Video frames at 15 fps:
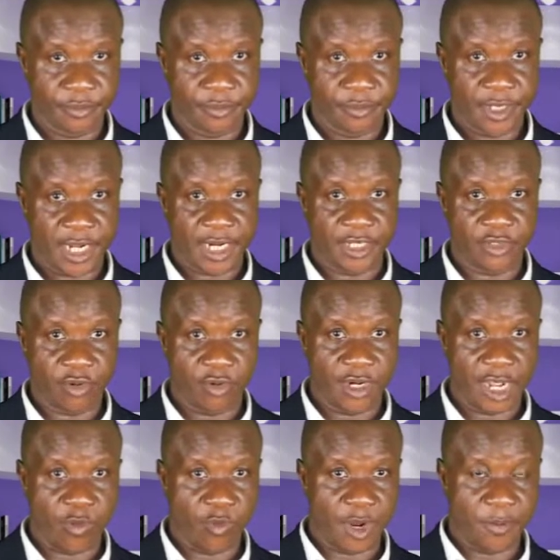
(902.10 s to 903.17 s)
That is under
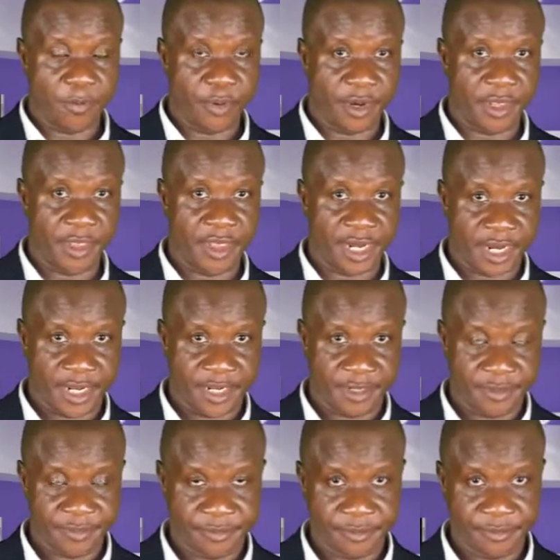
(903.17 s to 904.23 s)
1.3.
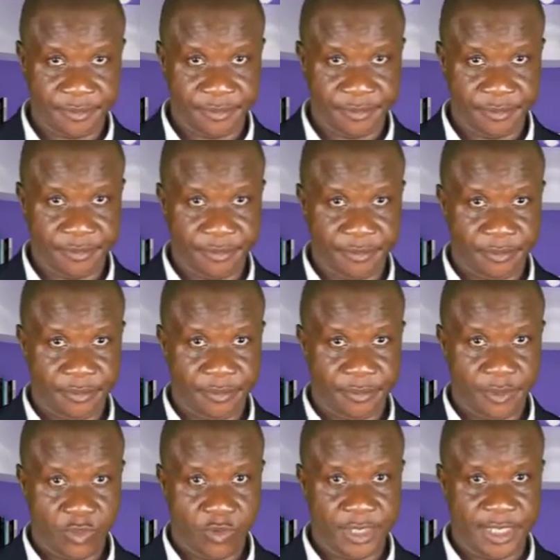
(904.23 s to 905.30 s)

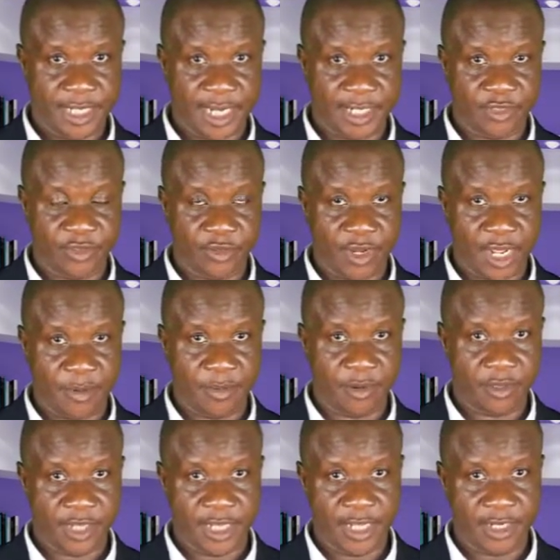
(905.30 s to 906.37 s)
which tells you
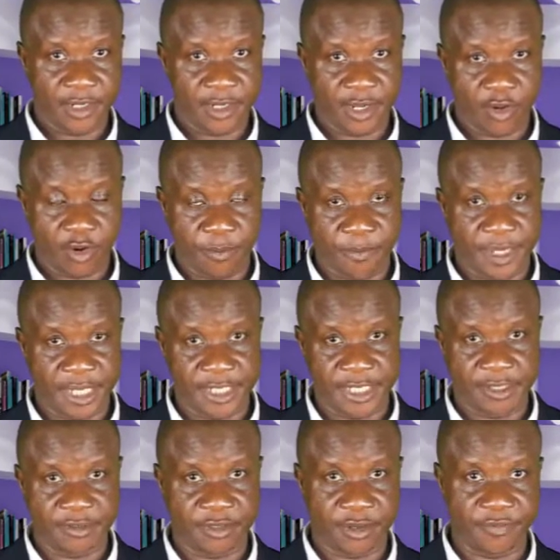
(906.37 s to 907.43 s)
about the
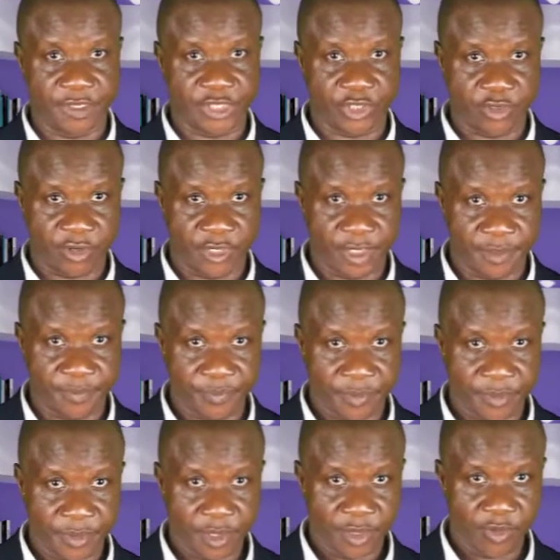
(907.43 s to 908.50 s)
objectives of the study.
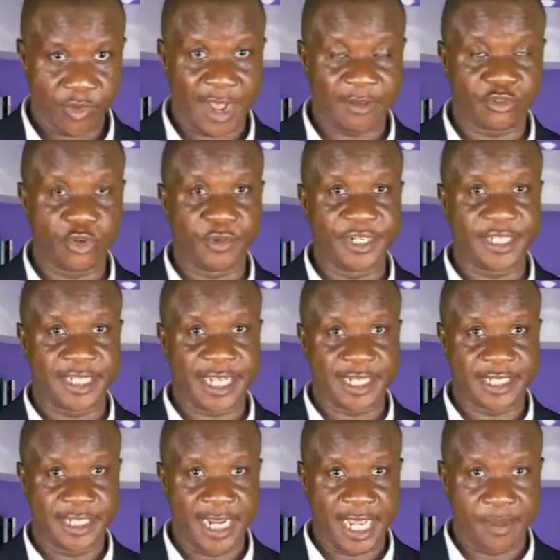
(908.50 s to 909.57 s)
You have to
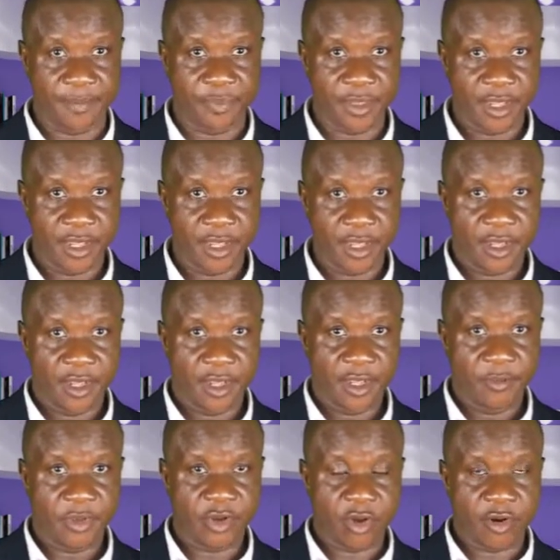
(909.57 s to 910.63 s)
restate them,
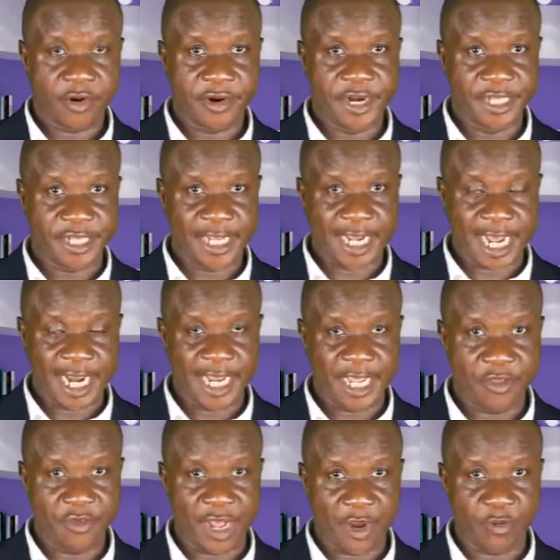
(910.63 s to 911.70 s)
because
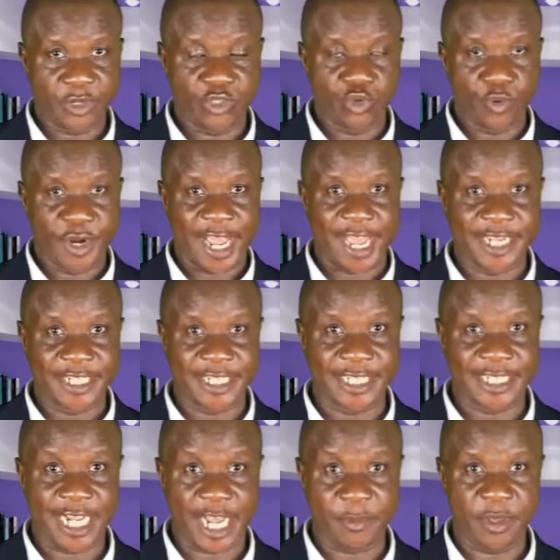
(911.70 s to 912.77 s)
critically you are going to
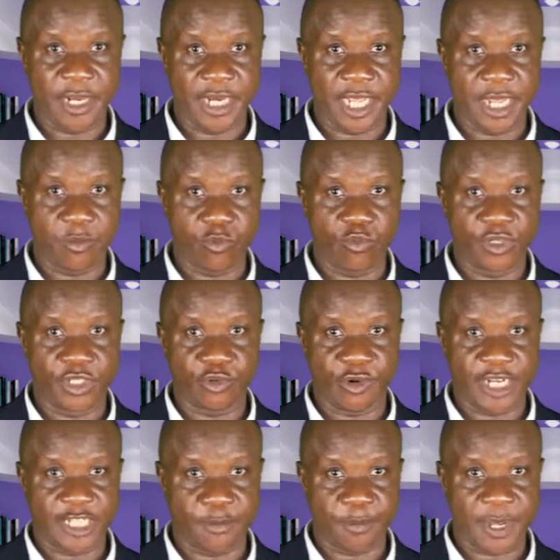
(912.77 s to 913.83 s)
re-examine them with
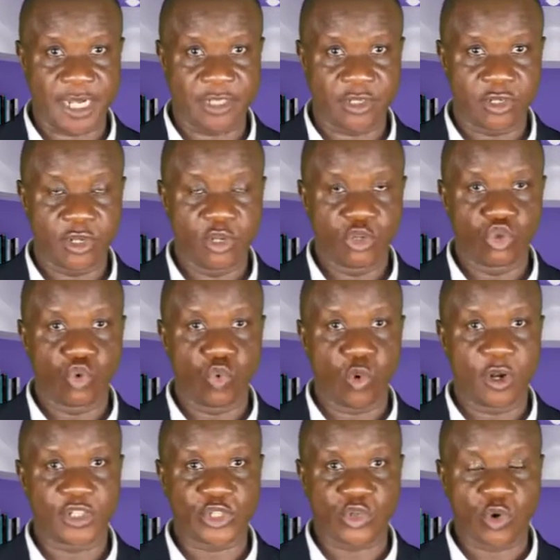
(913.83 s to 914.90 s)
respect to
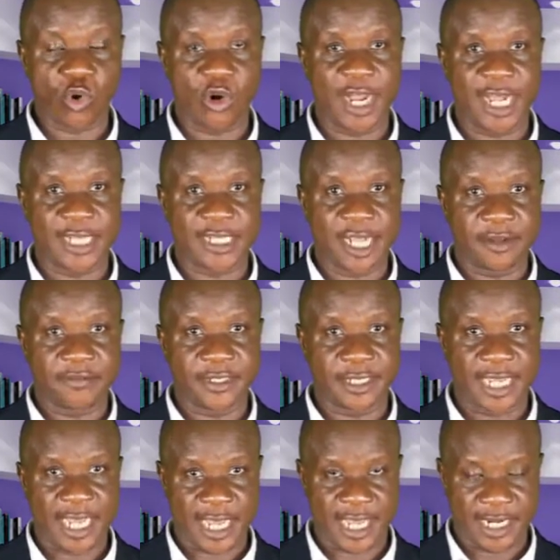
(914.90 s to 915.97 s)
what scholars have
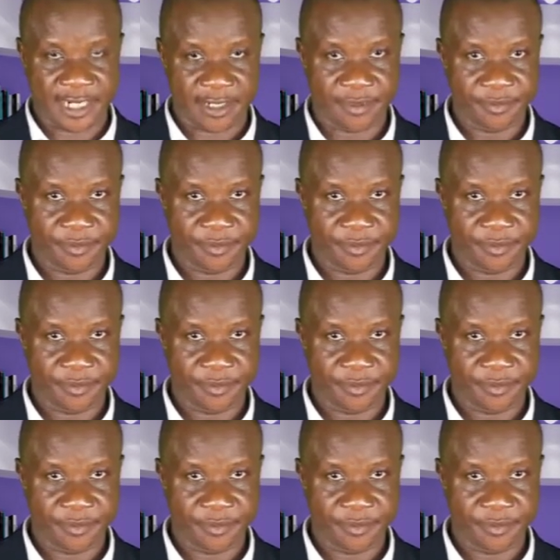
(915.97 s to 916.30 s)
said,